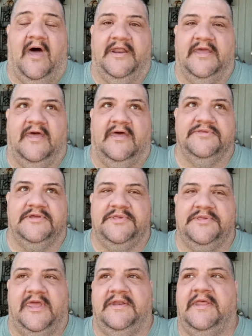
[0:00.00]
I was going to
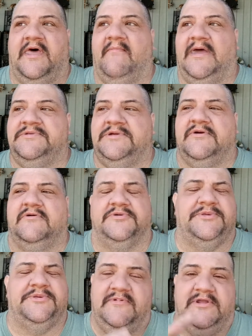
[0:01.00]
say antibacterial,
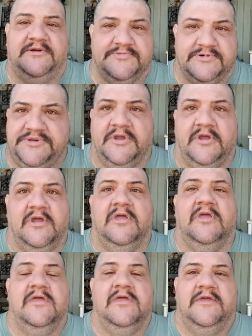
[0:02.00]
same difference.
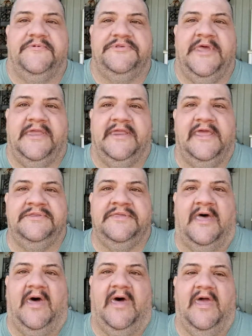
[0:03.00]
If you take an
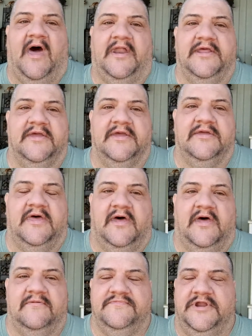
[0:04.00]
antibiotic,
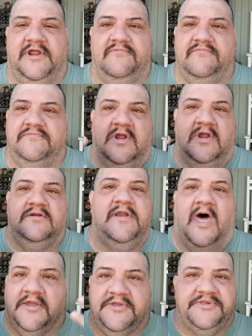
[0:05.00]

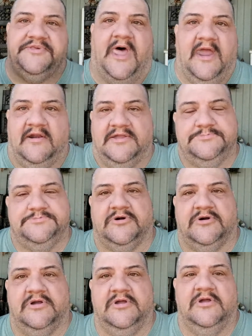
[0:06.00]
doxycycline
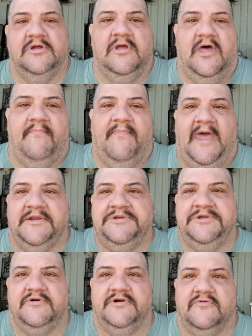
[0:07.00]
for a
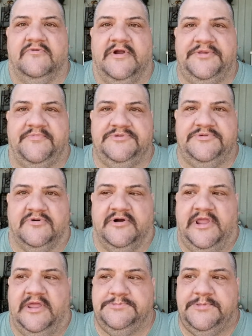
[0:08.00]
bacterial
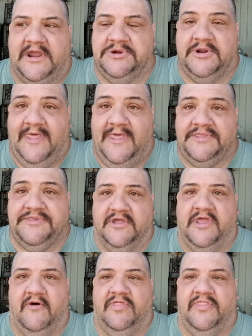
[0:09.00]
respiratory infection, that's going
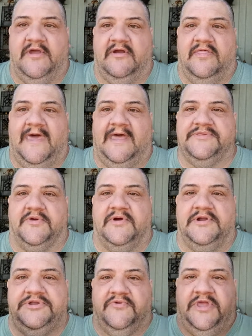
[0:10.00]
to go in there and that's going
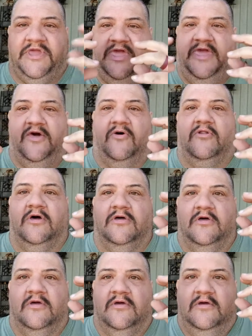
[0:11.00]
to kill
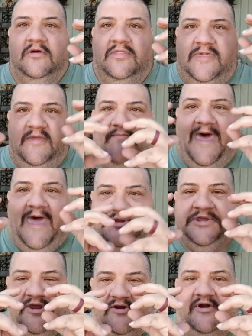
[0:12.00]
the
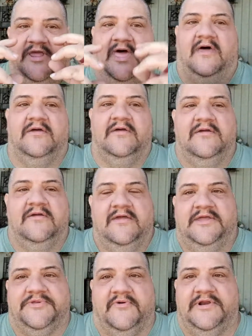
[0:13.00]
bacteria.
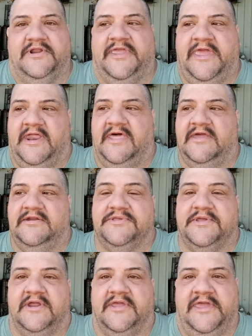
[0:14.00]
And it's going to kill it and it's
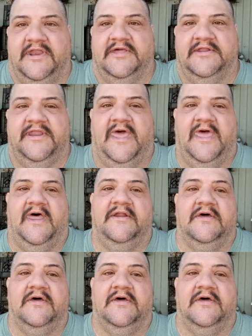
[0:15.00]
going to kill it dead.